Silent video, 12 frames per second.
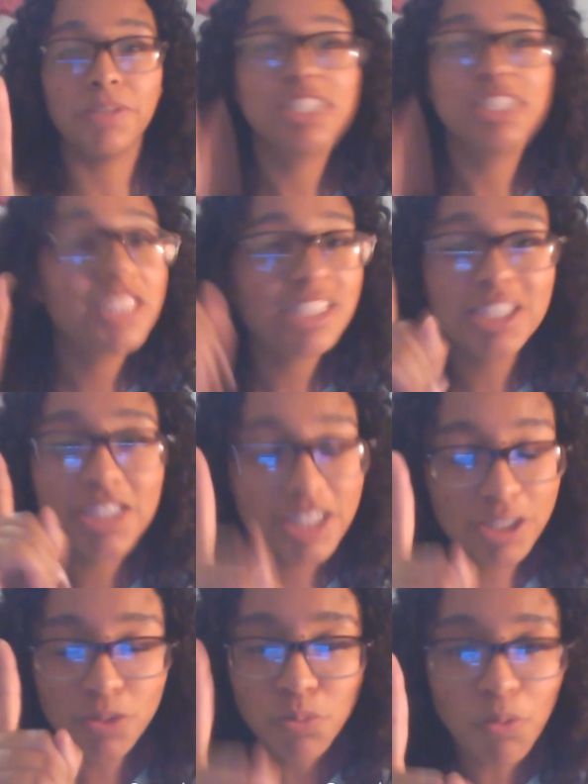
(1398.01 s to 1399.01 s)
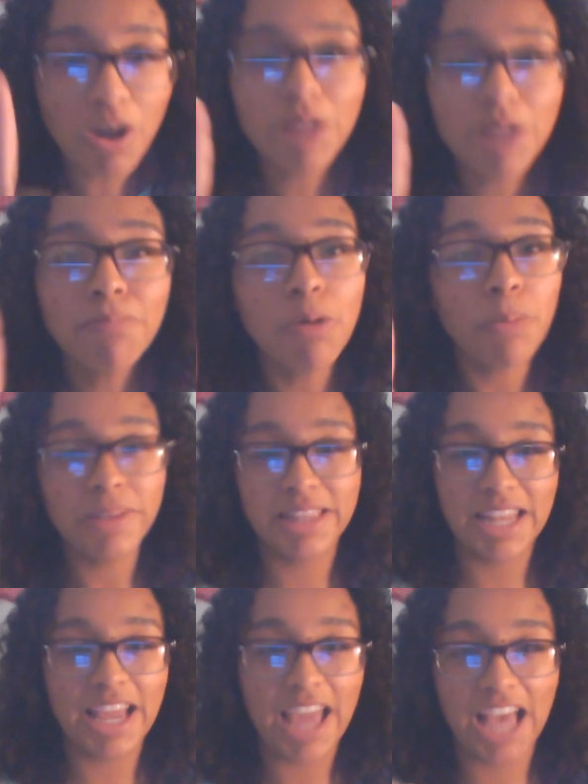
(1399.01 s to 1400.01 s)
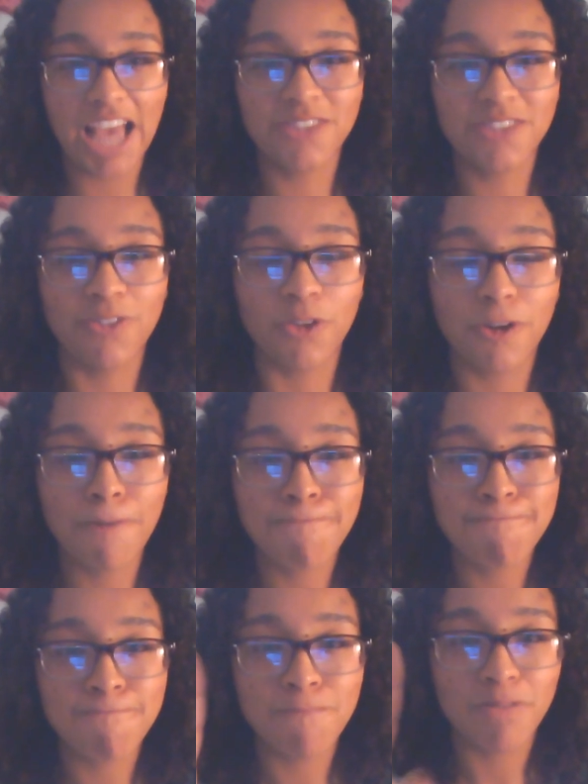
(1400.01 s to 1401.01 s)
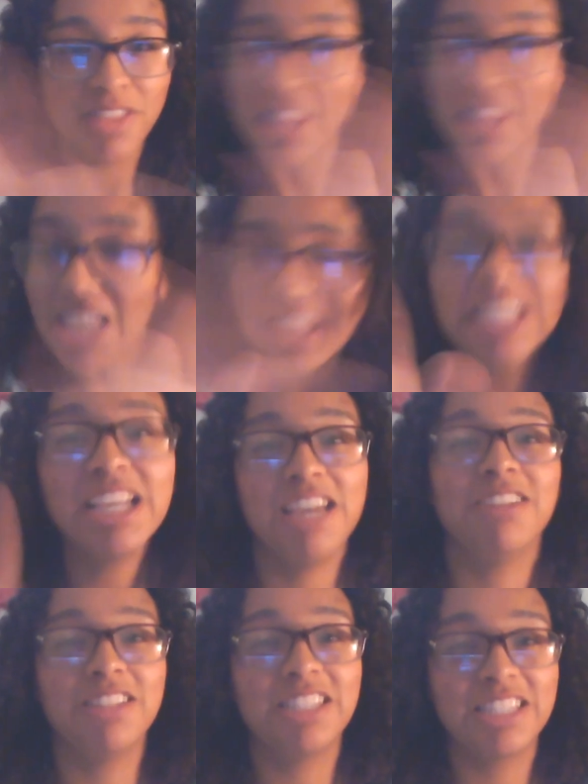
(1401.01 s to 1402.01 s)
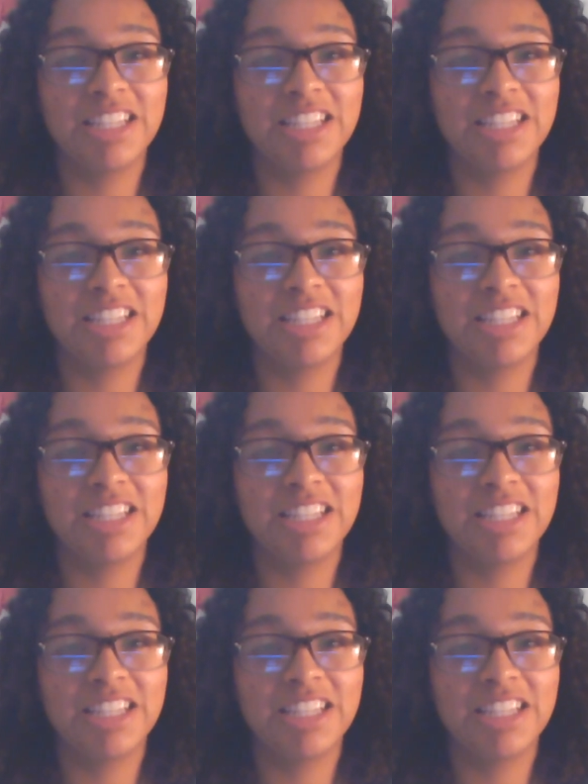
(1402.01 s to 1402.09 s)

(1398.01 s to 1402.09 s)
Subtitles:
Just this one moment that I asked for. Nothing else.